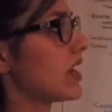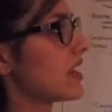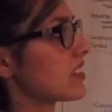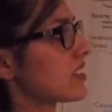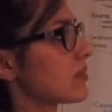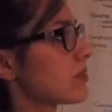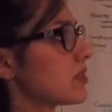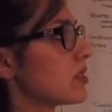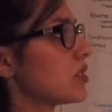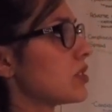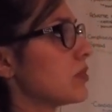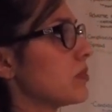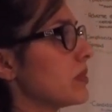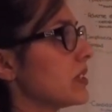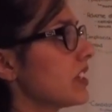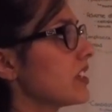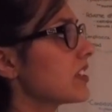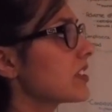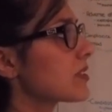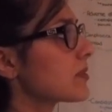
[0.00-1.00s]
last up to 2
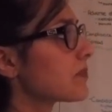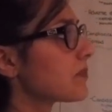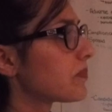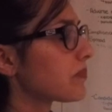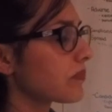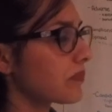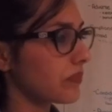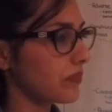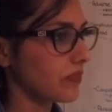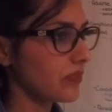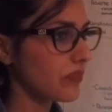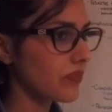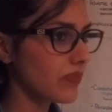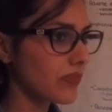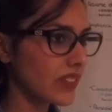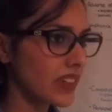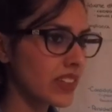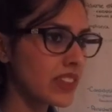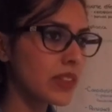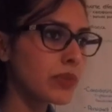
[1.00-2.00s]
weeks.
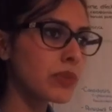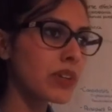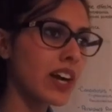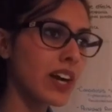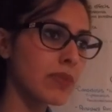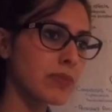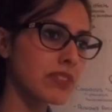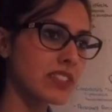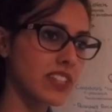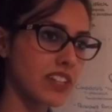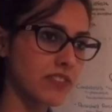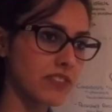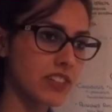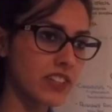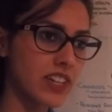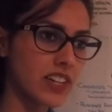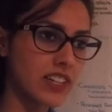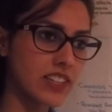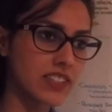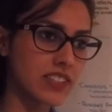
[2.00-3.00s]
And then what happens after
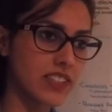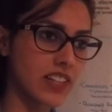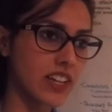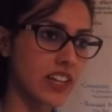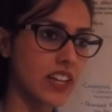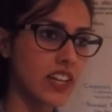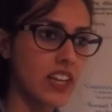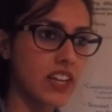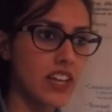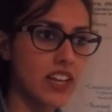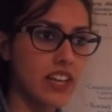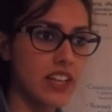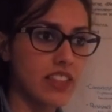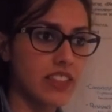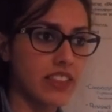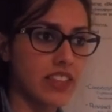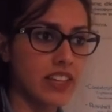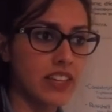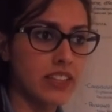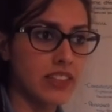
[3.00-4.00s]
that is that
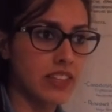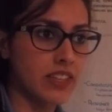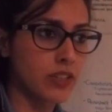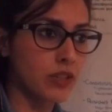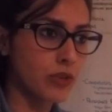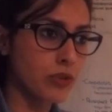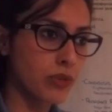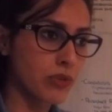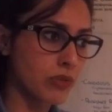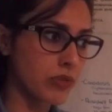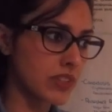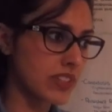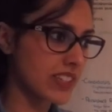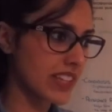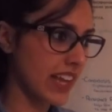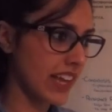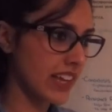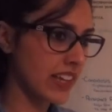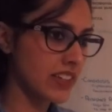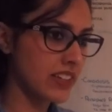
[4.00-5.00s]
they go through
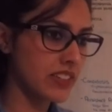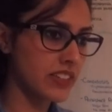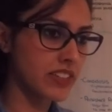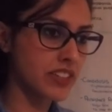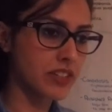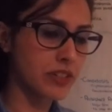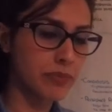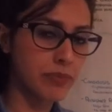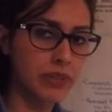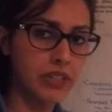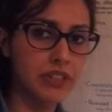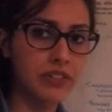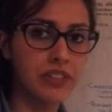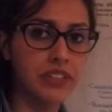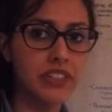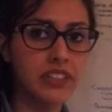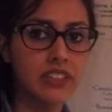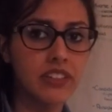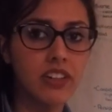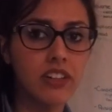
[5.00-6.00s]
this 8-year
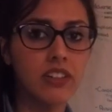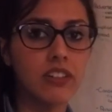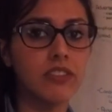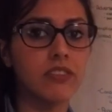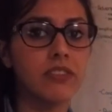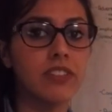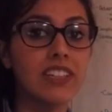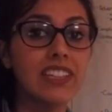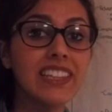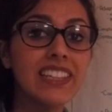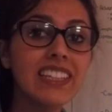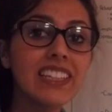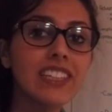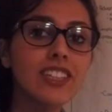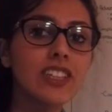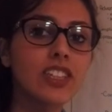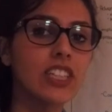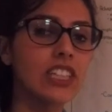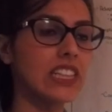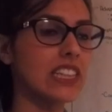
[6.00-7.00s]
period of
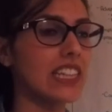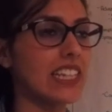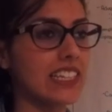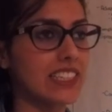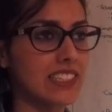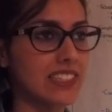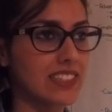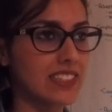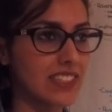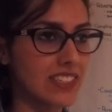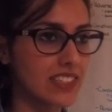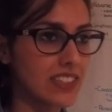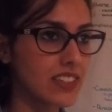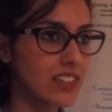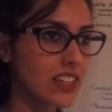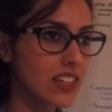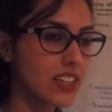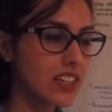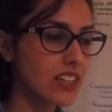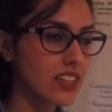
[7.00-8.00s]
clinical latency.
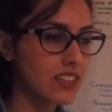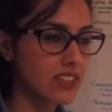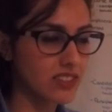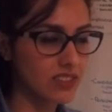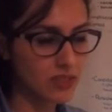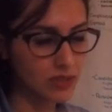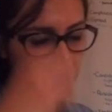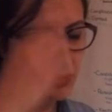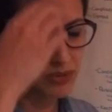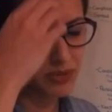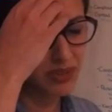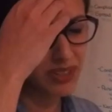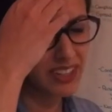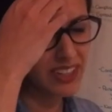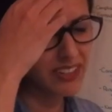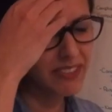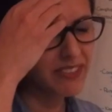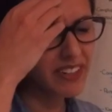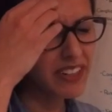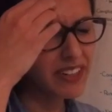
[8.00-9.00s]
So
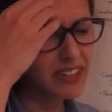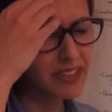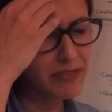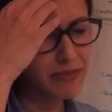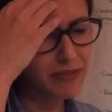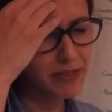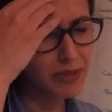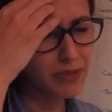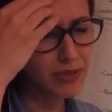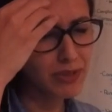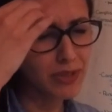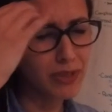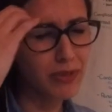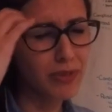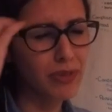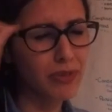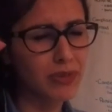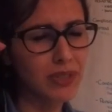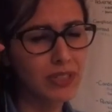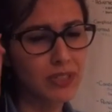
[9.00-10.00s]
very few will
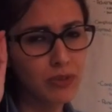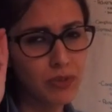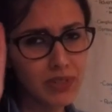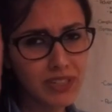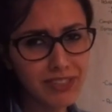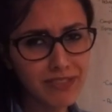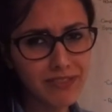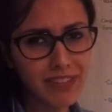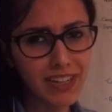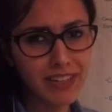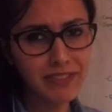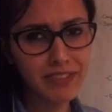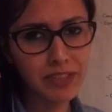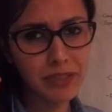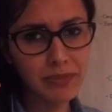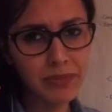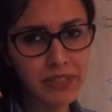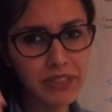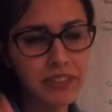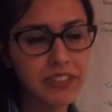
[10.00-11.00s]
go through a
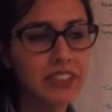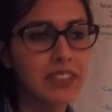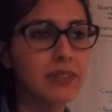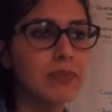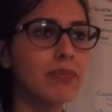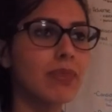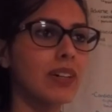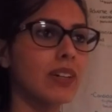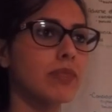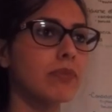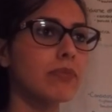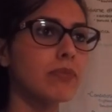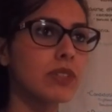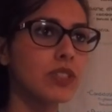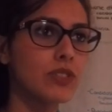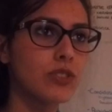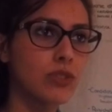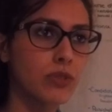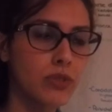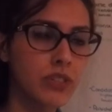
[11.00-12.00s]
25-year period, but
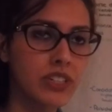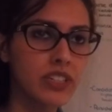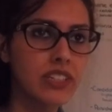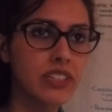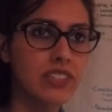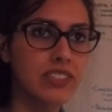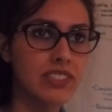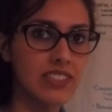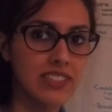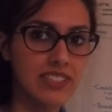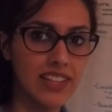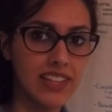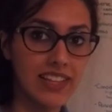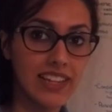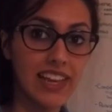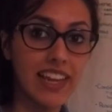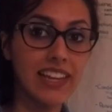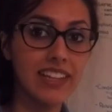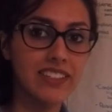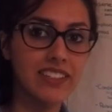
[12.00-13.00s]
majority is this like
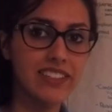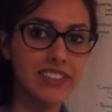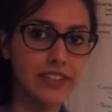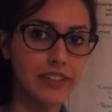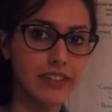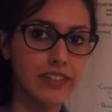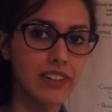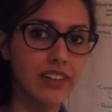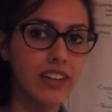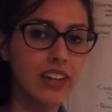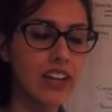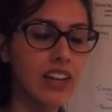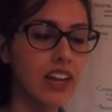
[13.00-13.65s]
8-year